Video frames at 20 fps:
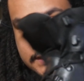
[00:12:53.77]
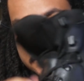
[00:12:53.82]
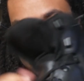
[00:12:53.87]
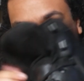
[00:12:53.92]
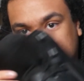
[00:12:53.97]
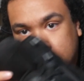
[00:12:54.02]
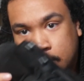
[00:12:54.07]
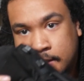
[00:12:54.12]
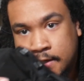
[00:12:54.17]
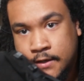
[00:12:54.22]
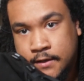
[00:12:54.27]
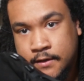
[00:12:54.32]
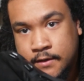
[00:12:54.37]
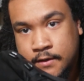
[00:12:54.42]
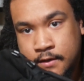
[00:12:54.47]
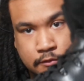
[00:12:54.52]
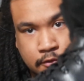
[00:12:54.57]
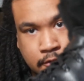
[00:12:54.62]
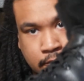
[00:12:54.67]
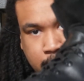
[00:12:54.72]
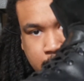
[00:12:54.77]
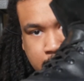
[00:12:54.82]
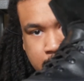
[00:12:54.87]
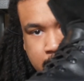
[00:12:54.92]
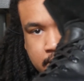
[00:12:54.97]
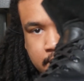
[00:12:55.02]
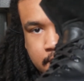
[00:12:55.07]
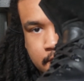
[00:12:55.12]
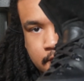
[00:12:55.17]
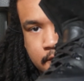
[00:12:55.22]
tongue,
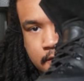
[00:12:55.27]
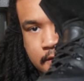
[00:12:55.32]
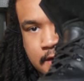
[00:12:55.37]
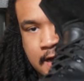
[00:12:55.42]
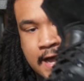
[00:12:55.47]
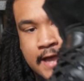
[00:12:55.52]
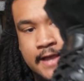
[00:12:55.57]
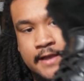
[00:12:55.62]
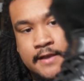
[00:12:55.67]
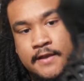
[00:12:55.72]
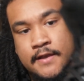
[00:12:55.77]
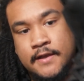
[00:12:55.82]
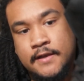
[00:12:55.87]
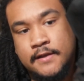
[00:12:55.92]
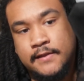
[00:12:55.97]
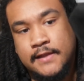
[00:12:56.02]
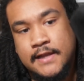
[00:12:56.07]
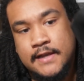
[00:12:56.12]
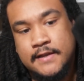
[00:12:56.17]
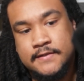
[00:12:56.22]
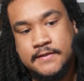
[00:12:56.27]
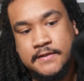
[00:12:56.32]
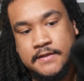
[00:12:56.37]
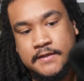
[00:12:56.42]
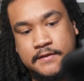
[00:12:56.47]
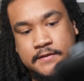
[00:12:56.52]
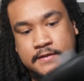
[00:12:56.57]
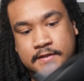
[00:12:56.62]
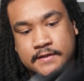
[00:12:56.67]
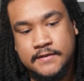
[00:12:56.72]
traditional hiking
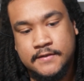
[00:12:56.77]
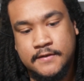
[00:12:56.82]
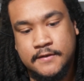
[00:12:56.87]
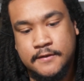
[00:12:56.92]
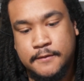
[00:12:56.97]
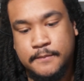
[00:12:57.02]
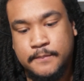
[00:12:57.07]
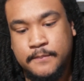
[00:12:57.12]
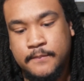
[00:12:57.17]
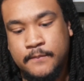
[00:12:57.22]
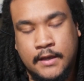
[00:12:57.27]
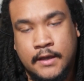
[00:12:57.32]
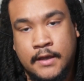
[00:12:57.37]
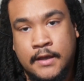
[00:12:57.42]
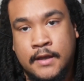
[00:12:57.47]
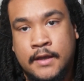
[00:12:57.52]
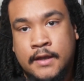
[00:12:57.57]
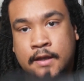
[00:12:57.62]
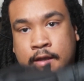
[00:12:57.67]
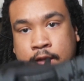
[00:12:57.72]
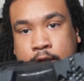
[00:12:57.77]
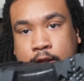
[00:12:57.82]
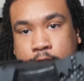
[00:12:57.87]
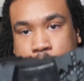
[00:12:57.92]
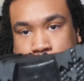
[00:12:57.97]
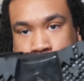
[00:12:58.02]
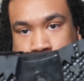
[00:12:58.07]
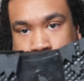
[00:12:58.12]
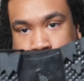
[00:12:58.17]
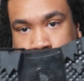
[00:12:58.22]
lacing system, and
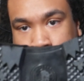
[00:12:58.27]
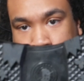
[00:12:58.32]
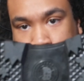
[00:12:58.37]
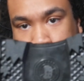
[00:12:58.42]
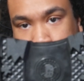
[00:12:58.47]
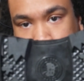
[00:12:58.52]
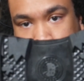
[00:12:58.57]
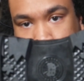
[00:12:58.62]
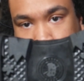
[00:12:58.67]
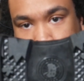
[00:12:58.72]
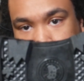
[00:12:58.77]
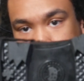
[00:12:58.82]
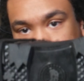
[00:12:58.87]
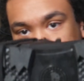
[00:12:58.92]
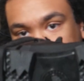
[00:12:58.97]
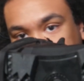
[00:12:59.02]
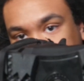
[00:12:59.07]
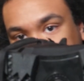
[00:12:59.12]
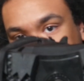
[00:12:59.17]
a thick,